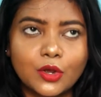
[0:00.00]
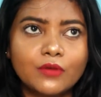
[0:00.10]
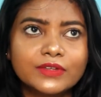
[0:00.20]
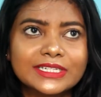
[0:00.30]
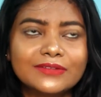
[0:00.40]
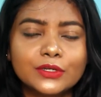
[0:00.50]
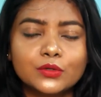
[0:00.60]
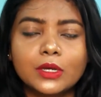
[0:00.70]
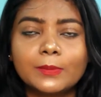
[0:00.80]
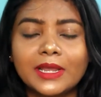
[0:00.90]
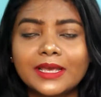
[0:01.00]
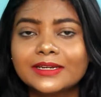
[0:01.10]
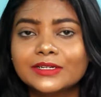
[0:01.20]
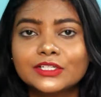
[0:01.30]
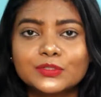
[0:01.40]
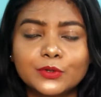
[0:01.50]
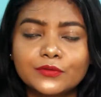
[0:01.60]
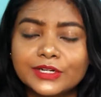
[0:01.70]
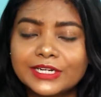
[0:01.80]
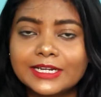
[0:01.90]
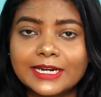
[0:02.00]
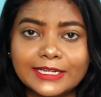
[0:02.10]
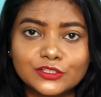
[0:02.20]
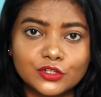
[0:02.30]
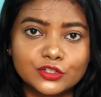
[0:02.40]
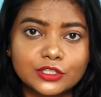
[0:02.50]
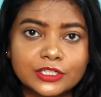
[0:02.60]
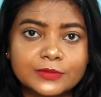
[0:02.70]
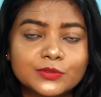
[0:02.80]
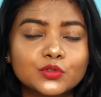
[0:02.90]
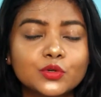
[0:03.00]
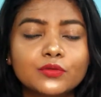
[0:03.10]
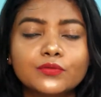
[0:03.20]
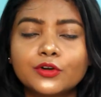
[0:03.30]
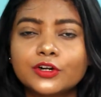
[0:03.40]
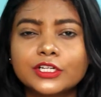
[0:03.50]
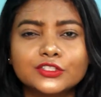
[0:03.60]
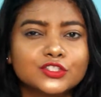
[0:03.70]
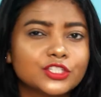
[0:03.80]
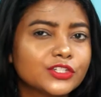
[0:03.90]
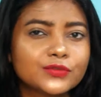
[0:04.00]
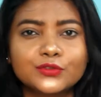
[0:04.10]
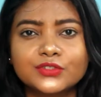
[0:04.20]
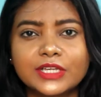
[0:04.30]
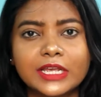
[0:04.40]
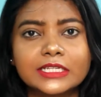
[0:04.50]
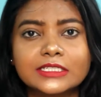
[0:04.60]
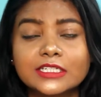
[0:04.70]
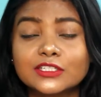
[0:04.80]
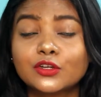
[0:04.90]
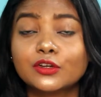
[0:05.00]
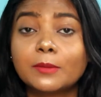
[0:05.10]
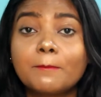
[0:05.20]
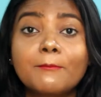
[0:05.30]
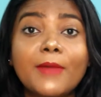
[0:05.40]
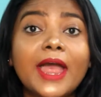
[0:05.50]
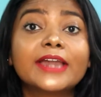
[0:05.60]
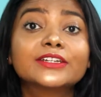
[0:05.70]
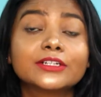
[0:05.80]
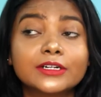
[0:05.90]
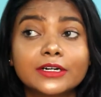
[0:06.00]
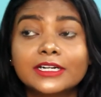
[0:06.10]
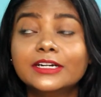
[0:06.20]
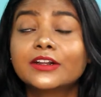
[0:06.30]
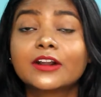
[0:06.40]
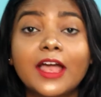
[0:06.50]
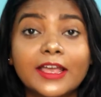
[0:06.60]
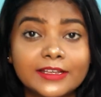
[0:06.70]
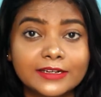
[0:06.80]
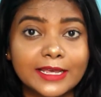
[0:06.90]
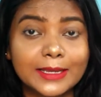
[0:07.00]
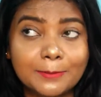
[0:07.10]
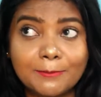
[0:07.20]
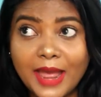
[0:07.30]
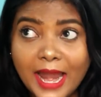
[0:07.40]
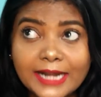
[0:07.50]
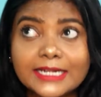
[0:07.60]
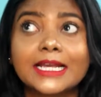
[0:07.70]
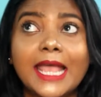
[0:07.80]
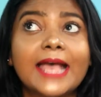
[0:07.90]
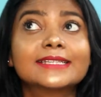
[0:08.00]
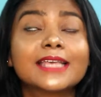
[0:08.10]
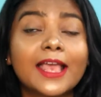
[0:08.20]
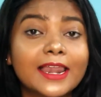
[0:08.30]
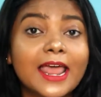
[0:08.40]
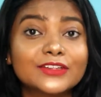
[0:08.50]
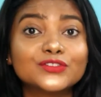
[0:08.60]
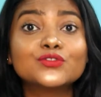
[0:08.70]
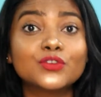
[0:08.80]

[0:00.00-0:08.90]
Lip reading: Obviously when you apply it, it's perfectly glides onto your lips, though for just few seconds it's gonna matte dry, like matte as hell as